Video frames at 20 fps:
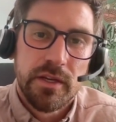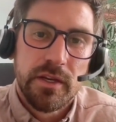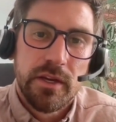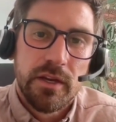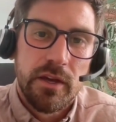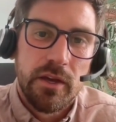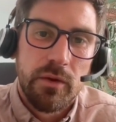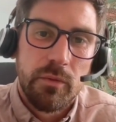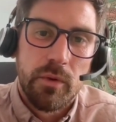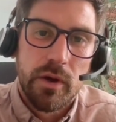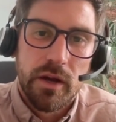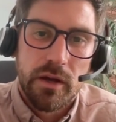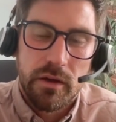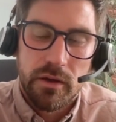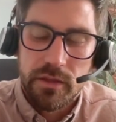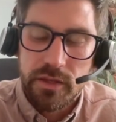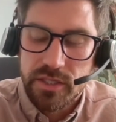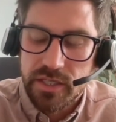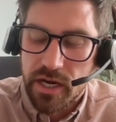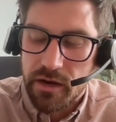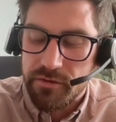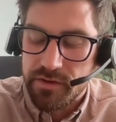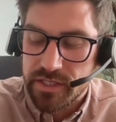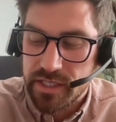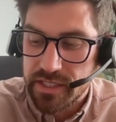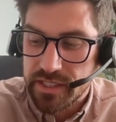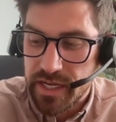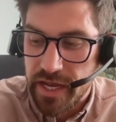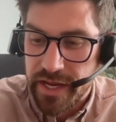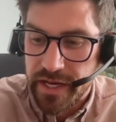who work on the
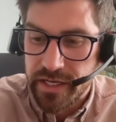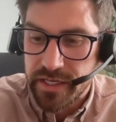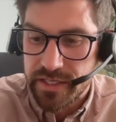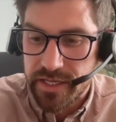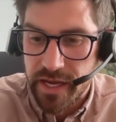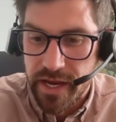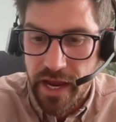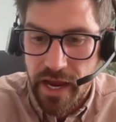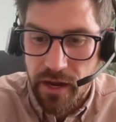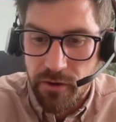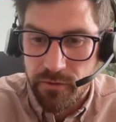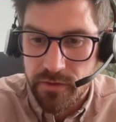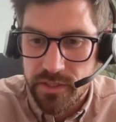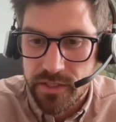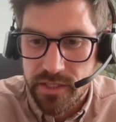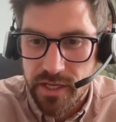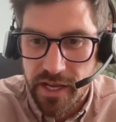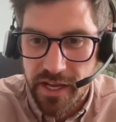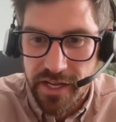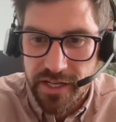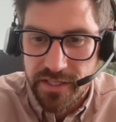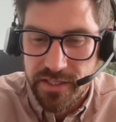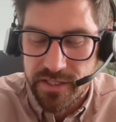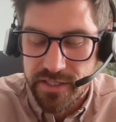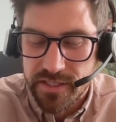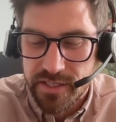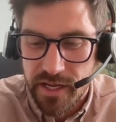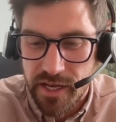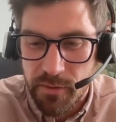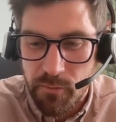charity day in, day out, and
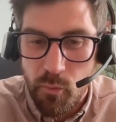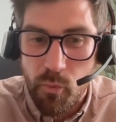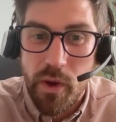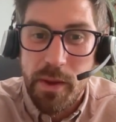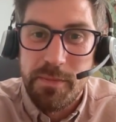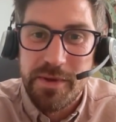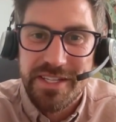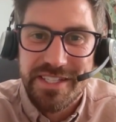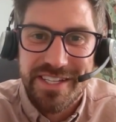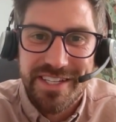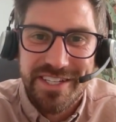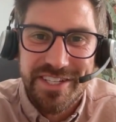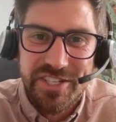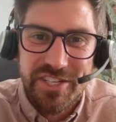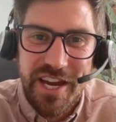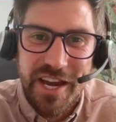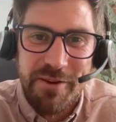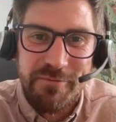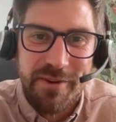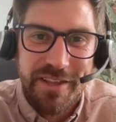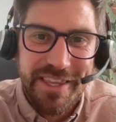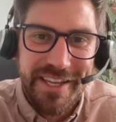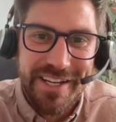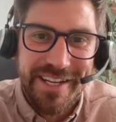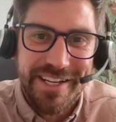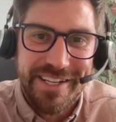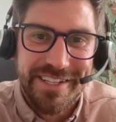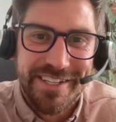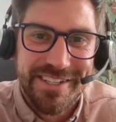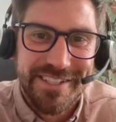whip us into shape when they
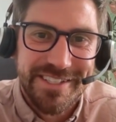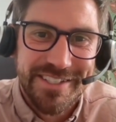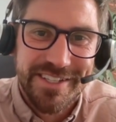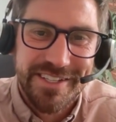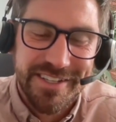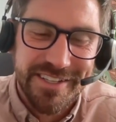need us.